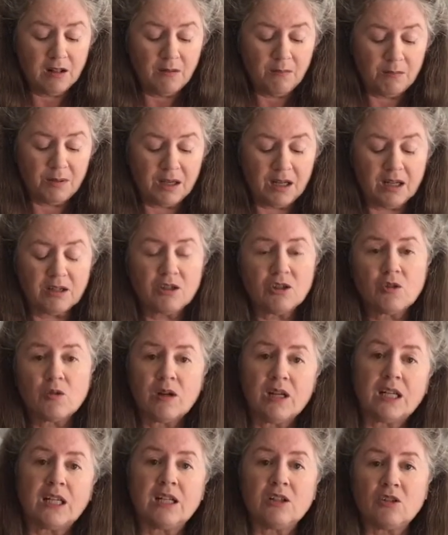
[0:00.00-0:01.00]
But I just try
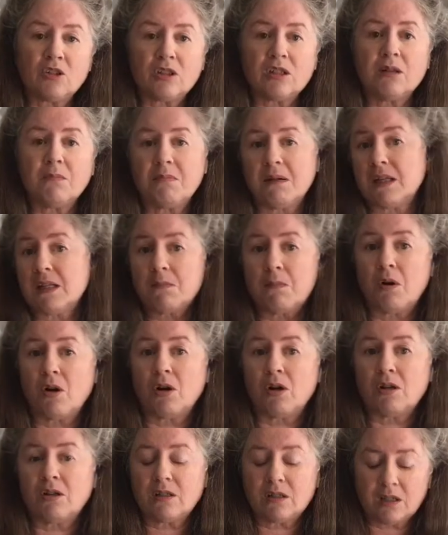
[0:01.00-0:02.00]
to get just the best
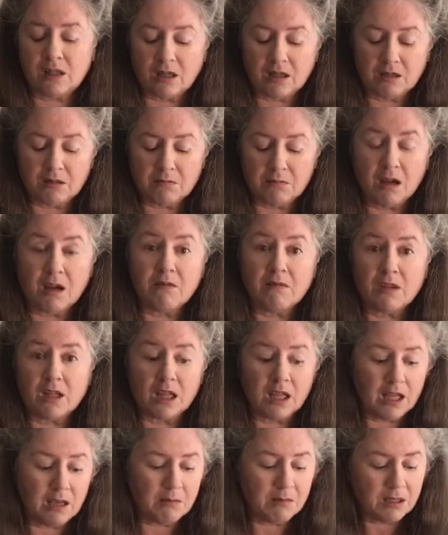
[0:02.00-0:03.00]
parts of the
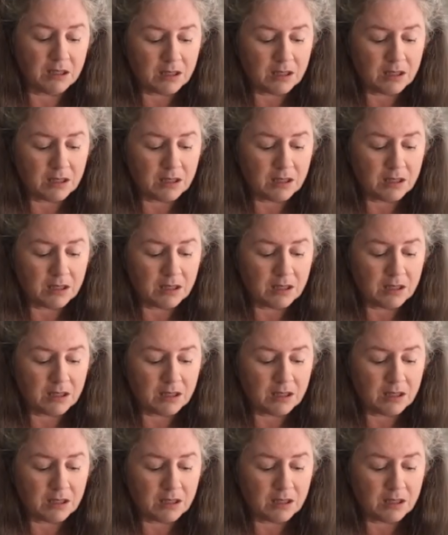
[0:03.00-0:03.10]
lemon.